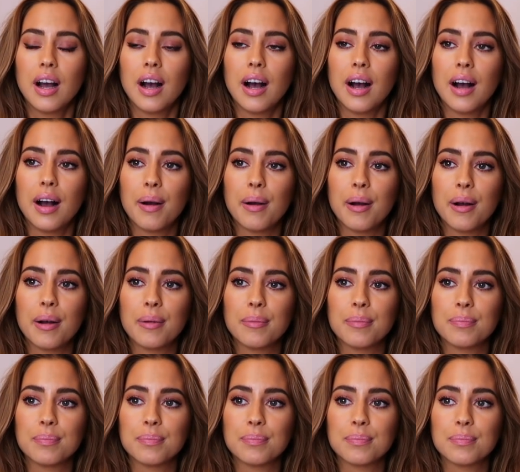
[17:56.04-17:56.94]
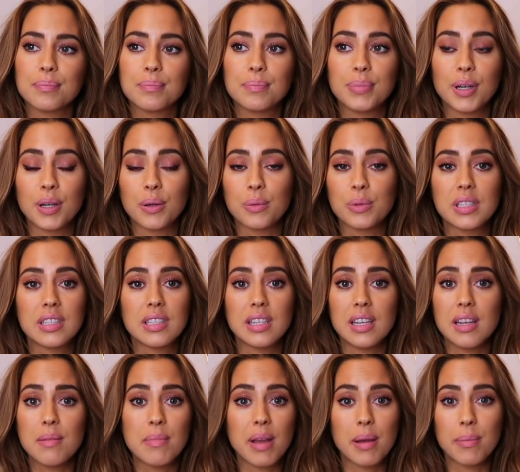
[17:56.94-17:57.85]
But we'll
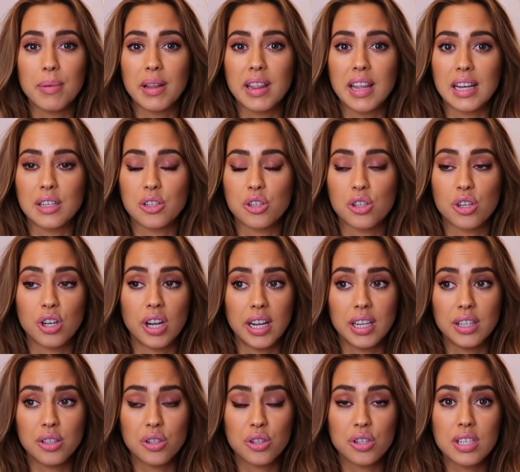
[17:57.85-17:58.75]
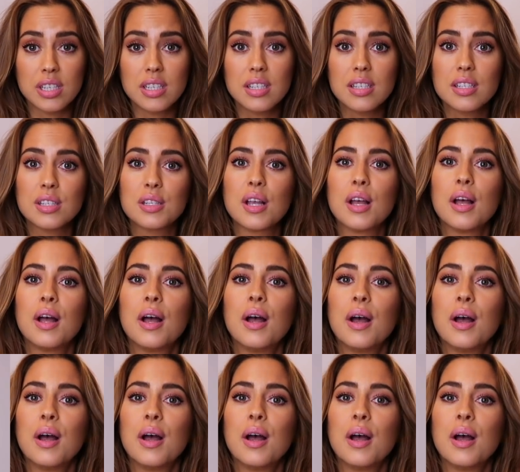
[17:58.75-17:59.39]
see, maybe that changes.